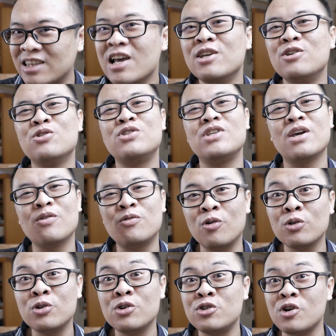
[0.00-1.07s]
that using
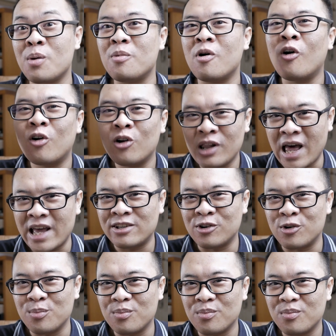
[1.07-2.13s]
Photoshop or
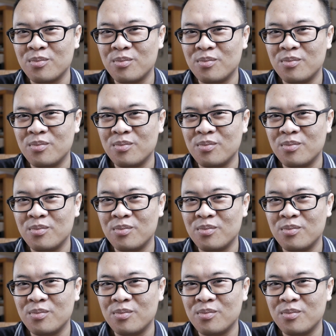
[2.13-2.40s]
Lightroom.